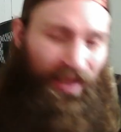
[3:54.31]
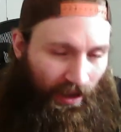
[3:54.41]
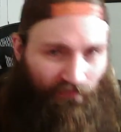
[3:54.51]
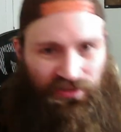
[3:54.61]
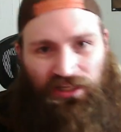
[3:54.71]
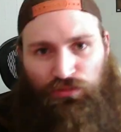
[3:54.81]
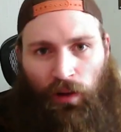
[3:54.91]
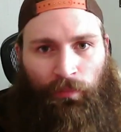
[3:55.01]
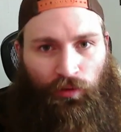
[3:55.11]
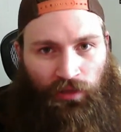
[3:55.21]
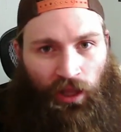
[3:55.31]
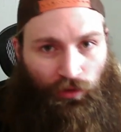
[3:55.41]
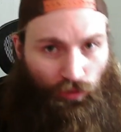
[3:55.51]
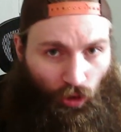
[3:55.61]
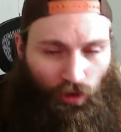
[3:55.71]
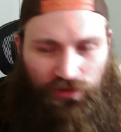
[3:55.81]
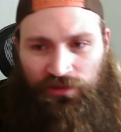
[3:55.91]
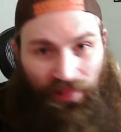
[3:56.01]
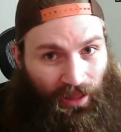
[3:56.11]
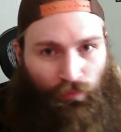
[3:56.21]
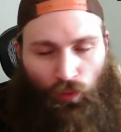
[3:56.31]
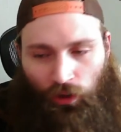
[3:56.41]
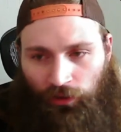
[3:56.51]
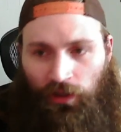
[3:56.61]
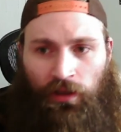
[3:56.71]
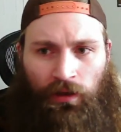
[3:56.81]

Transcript: Obviously, that's why Yan lost that one.